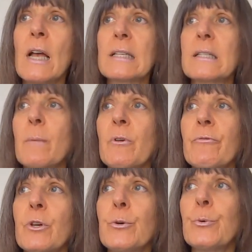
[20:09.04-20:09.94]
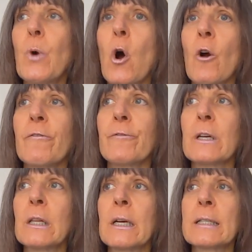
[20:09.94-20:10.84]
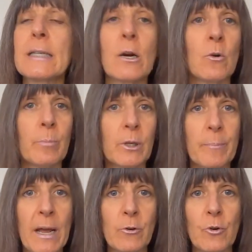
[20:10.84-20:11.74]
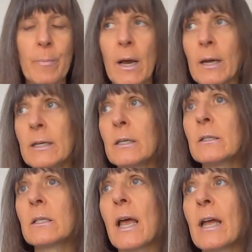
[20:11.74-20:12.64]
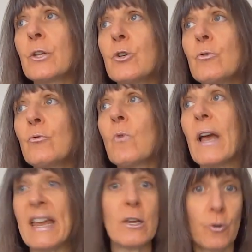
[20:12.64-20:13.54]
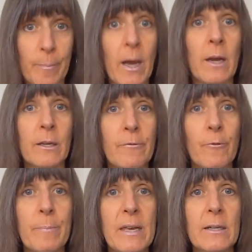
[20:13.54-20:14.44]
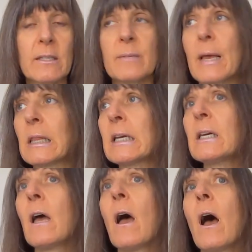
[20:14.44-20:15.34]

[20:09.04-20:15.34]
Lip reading: Some of you are feeling terrible about your bodies and you hate your body for being smelly.